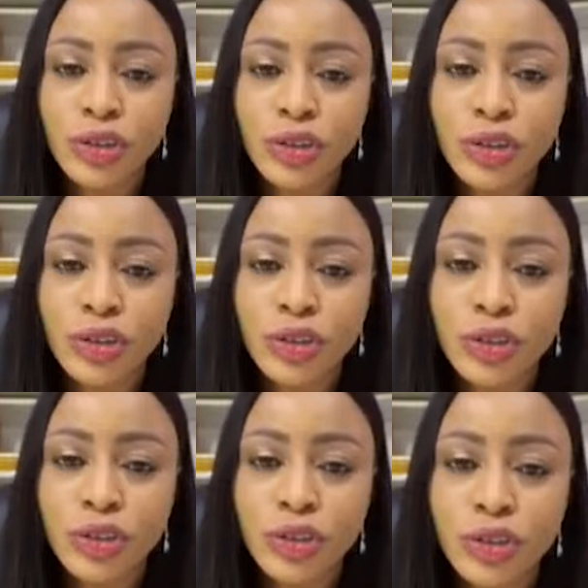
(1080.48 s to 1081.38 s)

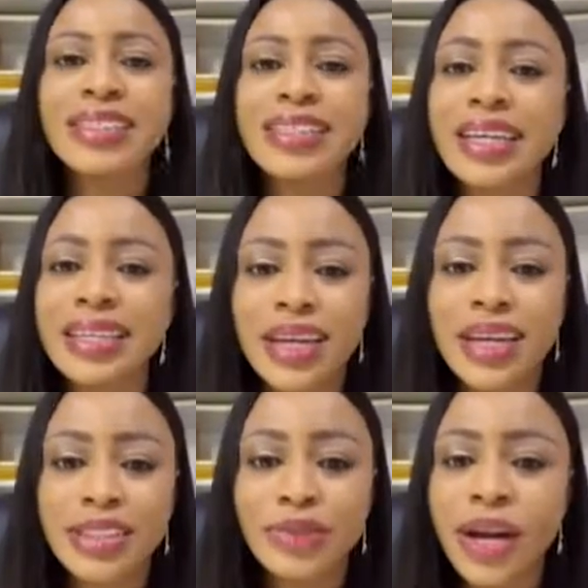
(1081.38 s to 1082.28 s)
But I'm even
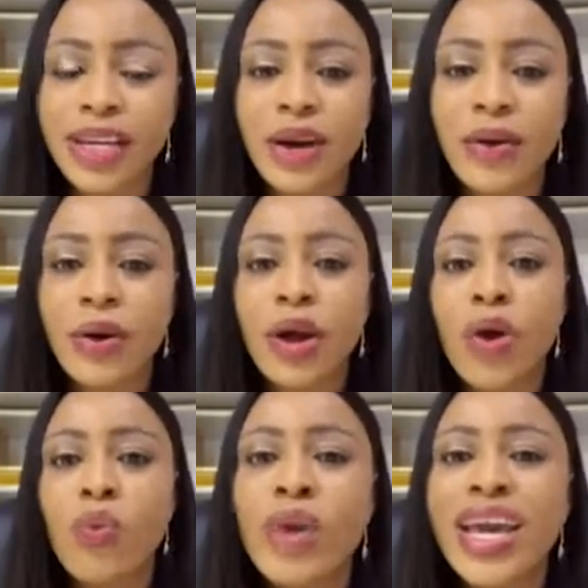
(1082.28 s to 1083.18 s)
saying that right now,
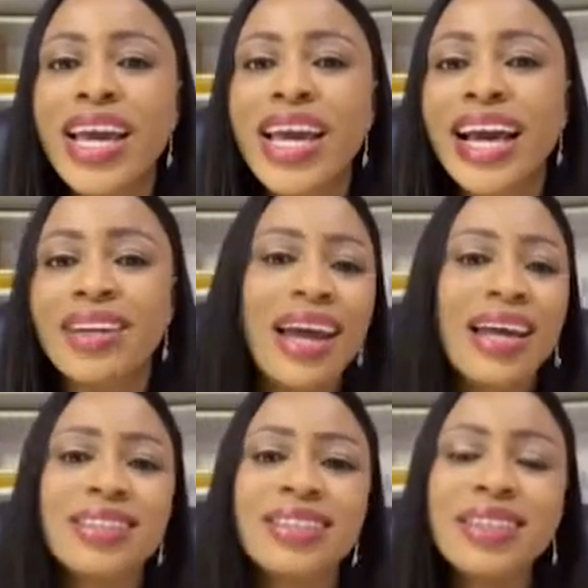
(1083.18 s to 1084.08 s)
we can
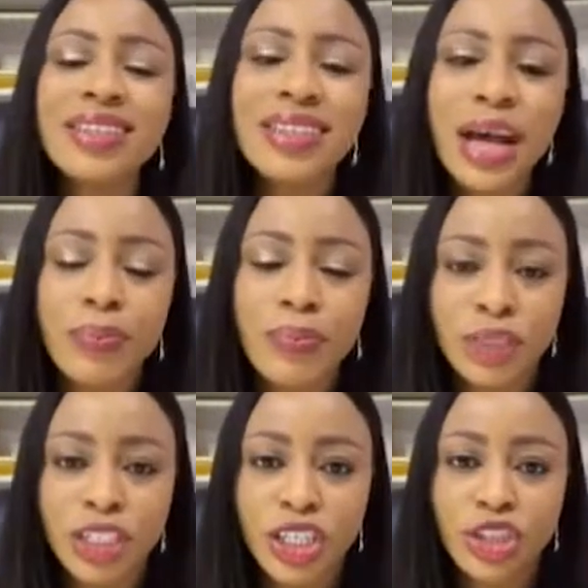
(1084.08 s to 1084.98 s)
exceed that
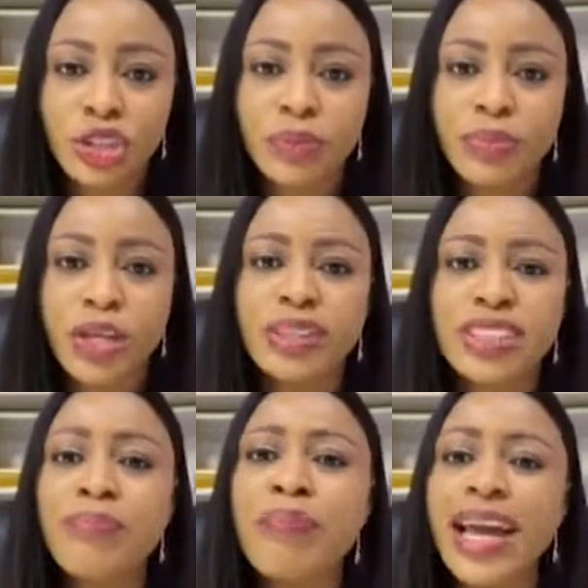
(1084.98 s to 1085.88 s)
projection because the
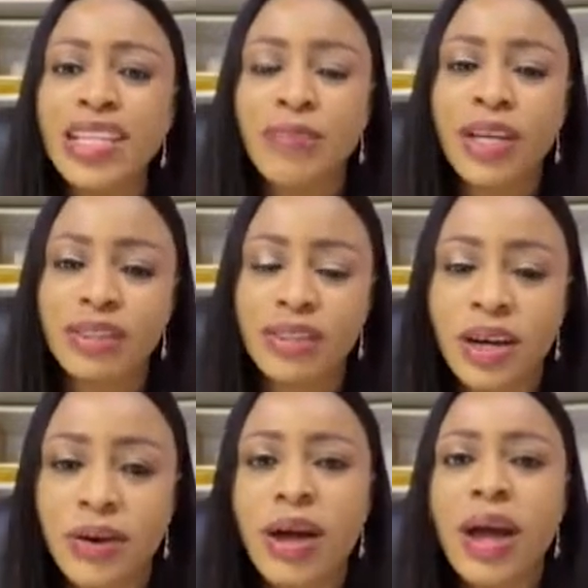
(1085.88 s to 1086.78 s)
buyer's
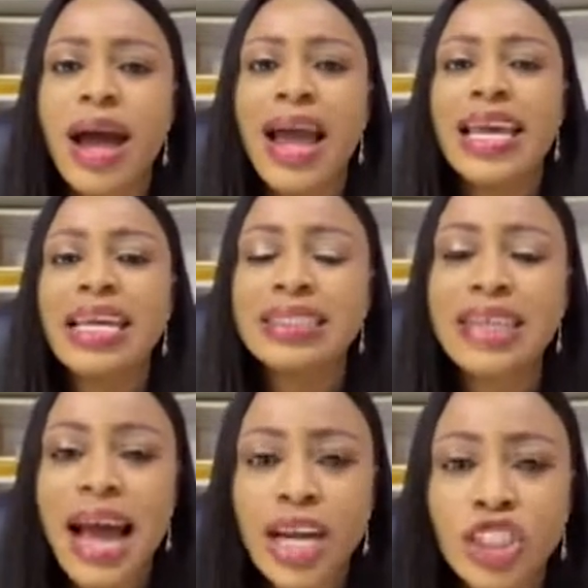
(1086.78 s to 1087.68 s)
personnel
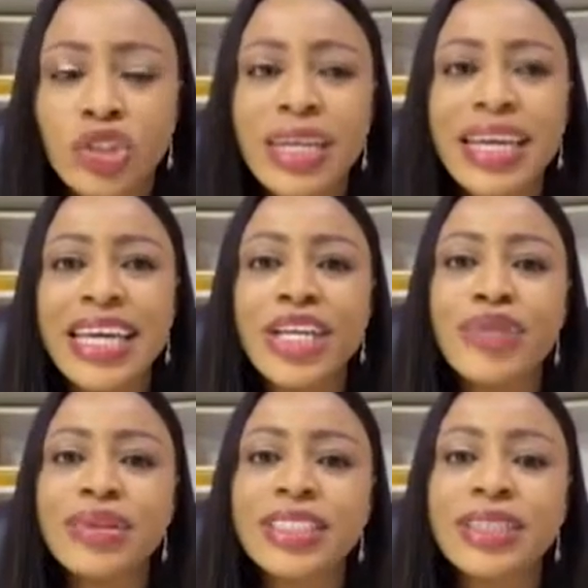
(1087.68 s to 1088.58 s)
is
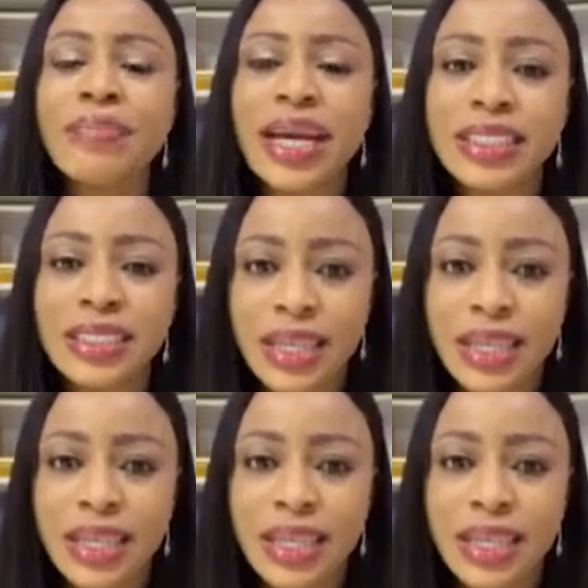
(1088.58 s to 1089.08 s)
actually increasing